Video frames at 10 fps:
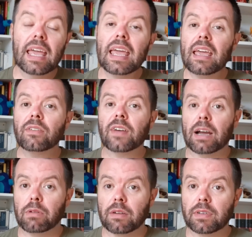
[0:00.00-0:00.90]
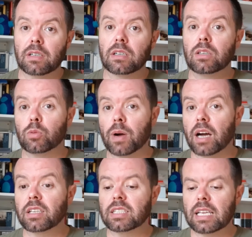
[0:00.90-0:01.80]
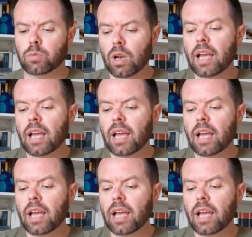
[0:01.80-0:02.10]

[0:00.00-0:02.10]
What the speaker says: If, however, your partner says, well,